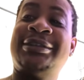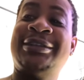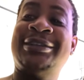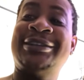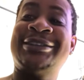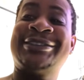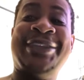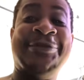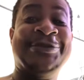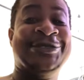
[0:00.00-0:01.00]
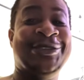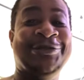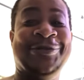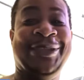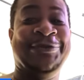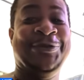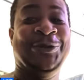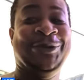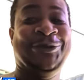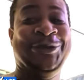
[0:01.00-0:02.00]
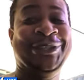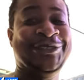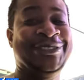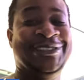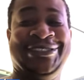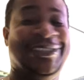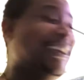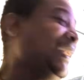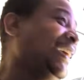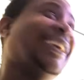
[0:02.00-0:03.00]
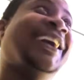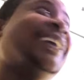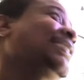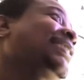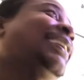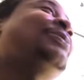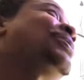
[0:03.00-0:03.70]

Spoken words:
the Savage Joe makes me want to read what you said. I can't. I will